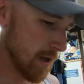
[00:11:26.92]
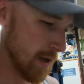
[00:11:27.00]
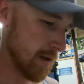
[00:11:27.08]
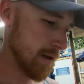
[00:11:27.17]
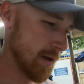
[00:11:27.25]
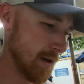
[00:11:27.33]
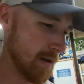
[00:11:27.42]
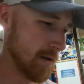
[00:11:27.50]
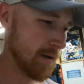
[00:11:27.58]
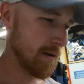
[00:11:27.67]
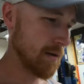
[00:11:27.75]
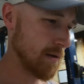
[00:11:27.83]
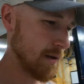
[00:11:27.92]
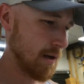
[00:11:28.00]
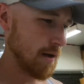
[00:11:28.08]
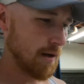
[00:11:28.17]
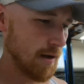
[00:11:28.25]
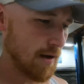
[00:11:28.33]
and
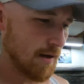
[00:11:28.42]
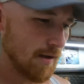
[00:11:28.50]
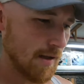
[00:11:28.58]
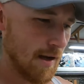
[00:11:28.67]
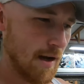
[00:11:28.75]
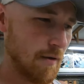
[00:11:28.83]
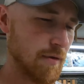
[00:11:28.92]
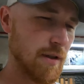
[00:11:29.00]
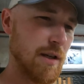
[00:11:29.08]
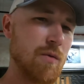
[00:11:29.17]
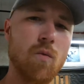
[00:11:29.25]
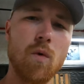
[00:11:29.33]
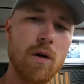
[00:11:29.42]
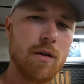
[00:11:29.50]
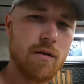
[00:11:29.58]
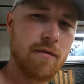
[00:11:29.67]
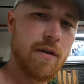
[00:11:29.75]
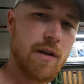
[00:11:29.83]
I've seen one
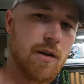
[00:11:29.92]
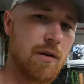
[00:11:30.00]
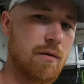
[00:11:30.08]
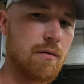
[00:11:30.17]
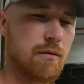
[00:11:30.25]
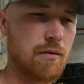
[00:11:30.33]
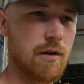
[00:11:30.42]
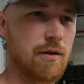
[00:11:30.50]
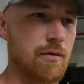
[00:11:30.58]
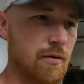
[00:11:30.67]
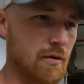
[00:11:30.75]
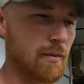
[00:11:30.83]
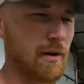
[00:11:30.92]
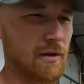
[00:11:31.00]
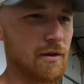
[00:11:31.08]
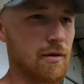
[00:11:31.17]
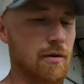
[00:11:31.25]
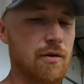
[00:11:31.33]
other video on YouTube, I didn't
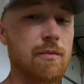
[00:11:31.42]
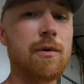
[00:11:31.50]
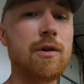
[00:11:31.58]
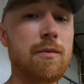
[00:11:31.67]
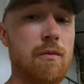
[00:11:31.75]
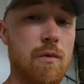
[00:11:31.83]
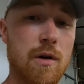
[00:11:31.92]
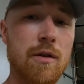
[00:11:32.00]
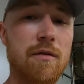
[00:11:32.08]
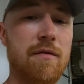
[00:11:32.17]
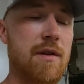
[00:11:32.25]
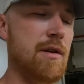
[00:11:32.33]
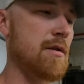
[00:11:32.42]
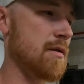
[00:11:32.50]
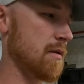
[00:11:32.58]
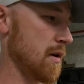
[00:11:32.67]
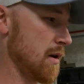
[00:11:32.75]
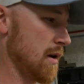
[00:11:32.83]
search too much, but one other
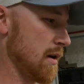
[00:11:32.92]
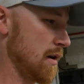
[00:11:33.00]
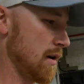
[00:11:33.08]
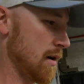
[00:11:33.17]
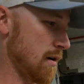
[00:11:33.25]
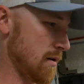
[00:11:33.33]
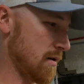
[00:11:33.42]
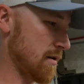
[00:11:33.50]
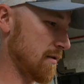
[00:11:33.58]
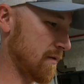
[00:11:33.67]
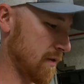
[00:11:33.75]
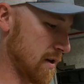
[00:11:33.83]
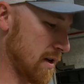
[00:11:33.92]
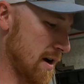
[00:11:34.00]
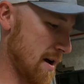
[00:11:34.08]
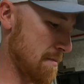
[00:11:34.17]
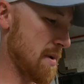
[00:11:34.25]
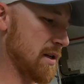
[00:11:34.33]
video of a
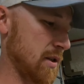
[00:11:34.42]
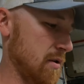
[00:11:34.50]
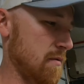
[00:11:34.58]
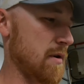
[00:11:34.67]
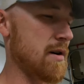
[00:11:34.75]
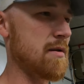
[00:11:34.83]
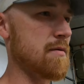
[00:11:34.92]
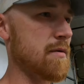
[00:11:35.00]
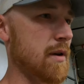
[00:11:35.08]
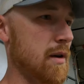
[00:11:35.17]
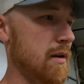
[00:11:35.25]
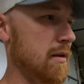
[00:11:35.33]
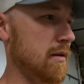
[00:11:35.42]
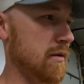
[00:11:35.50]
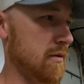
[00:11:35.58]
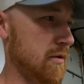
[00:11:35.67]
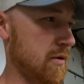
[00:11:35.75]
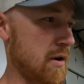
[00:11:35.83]
guy messing around
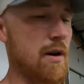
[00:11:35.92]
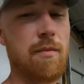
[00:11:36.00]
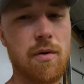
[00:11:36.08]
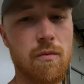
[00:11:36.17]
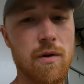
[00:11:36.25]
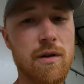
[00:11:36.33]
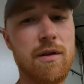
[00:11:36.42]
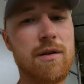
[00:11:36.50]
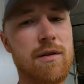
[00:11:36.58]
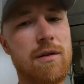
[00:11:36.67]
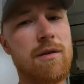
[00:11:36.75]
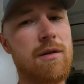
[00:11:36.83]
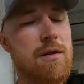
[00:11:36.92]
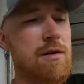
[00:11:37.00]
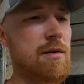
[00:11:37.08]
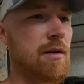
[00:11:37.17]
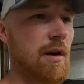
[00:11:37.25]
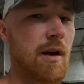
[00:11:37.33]
trying to put one of these things
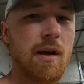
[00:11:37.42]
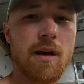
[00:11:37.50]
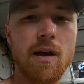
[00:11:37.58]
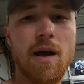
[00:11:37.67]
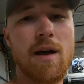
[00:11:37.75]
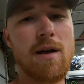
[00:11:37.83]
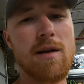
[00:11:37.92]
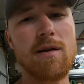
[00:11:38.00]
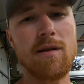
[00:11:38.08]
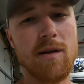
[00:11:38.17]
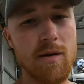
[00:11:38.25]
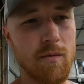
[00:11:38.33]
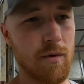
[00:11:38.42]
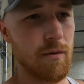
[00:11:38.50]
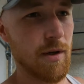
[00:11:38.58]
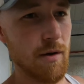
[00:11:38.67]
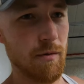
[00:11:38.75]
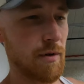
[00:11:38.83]
on, and he w
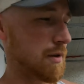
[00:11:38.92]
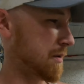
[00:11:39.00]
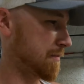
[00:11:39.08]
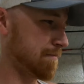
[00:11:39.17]
he was